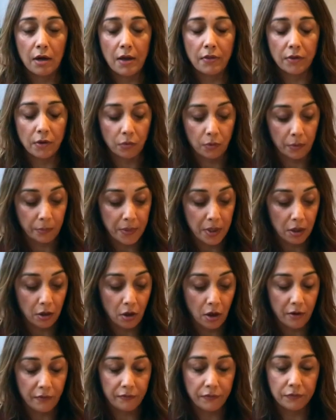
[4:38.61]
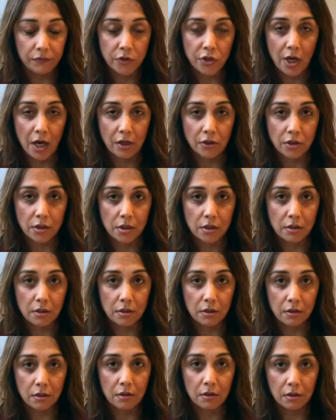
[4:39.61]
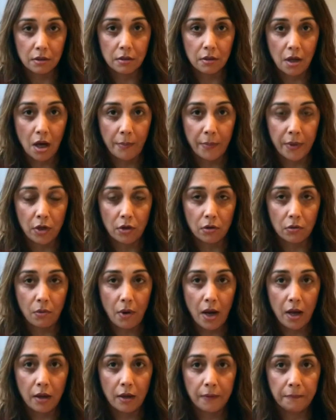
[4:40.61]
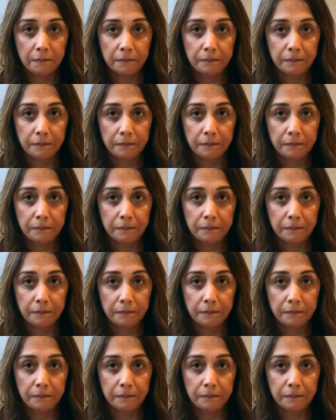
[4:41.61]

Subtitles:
and there will be a lot of changes coming your way.